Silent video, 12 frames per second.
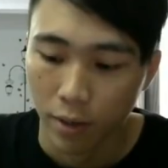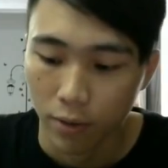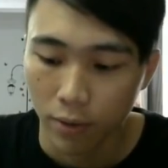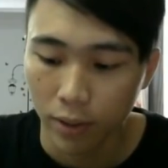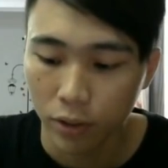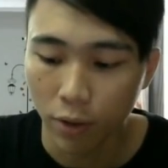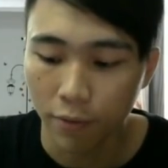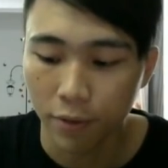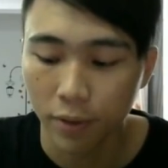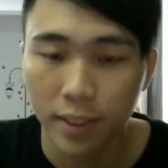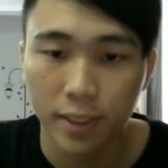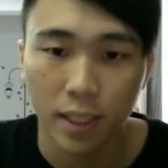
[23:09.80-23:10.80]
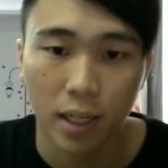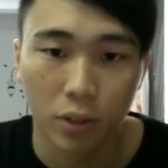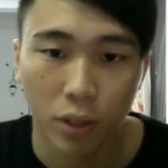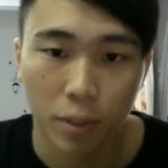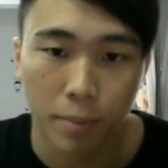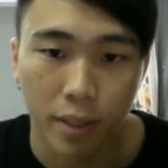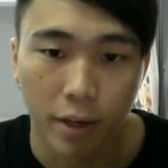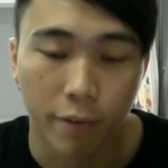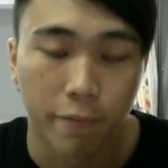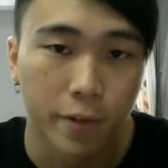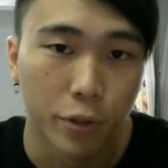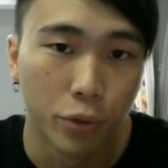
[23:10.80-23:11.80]
Right, so of course these are gonna be a
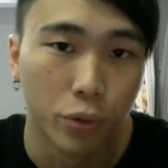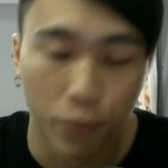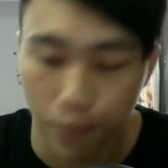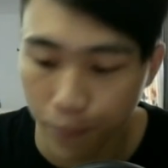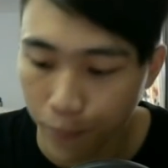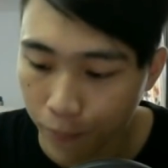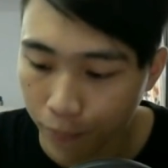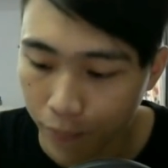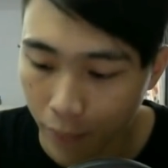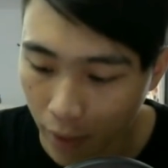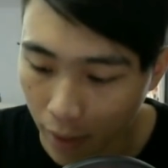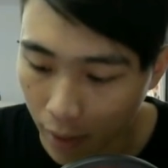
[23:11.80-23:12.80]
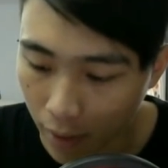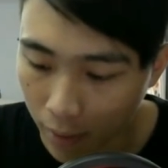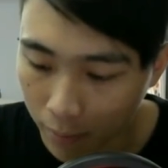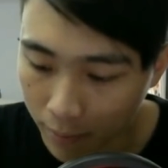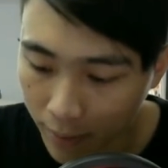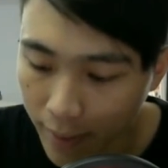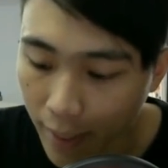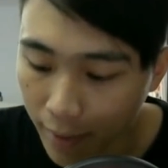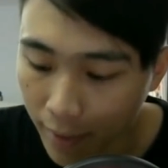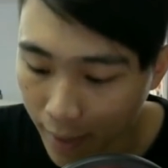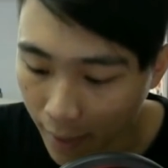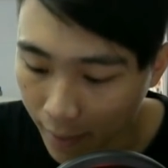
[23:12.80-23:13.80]
few
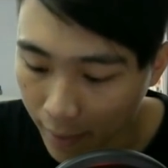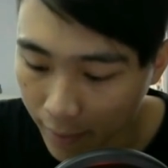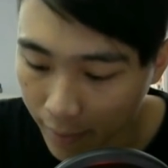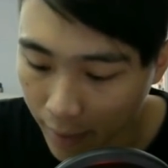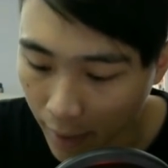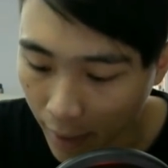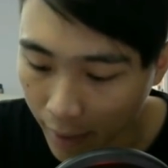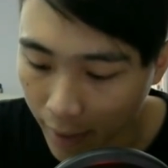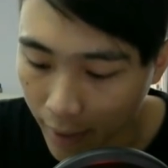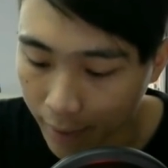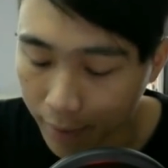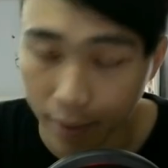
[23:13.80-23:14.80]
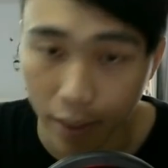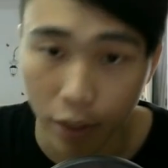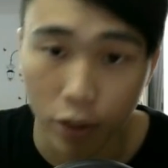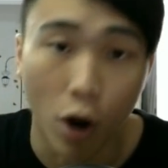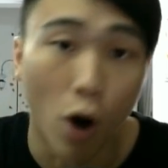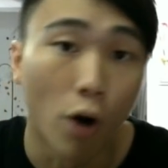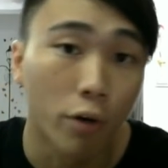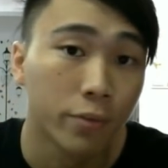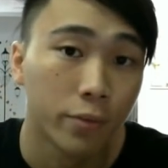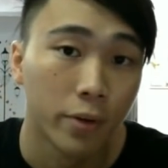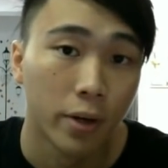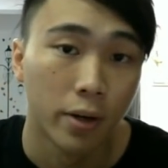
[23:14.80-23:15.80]
stacking techniques that I can think of,
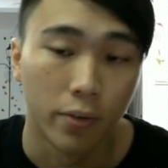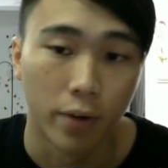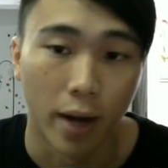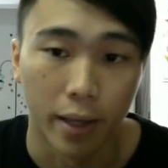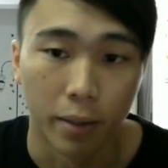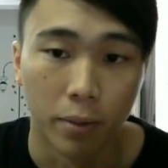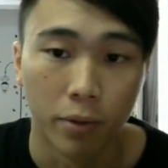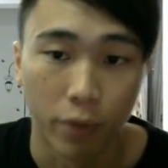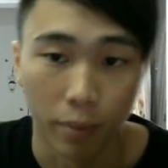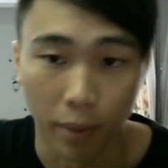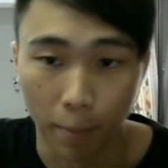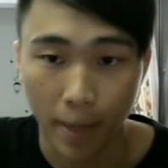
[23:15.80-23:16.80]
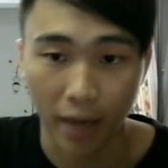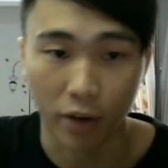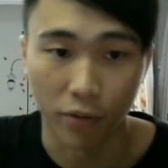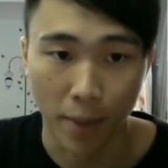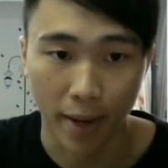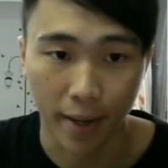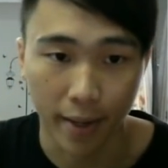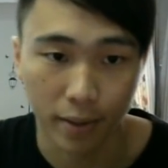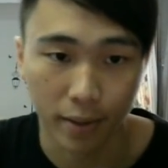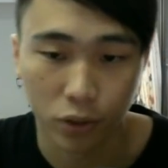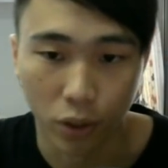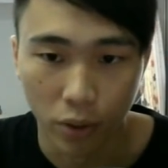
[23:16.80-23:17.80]
right, from the back of my head.
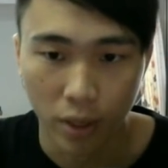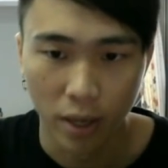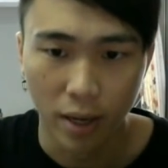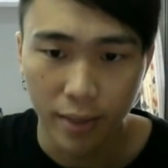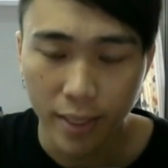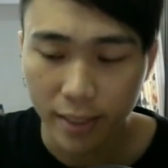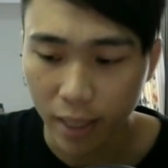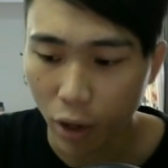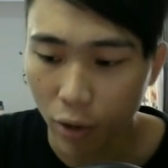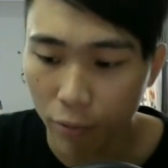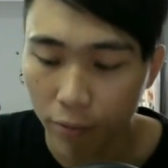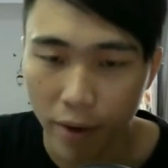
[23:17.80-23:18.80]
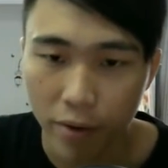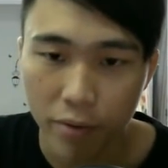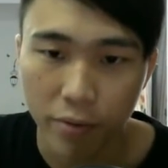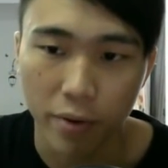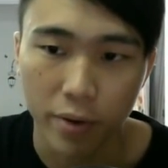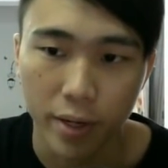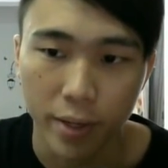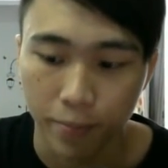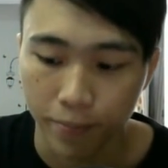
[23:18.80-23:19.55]
So these are all very, very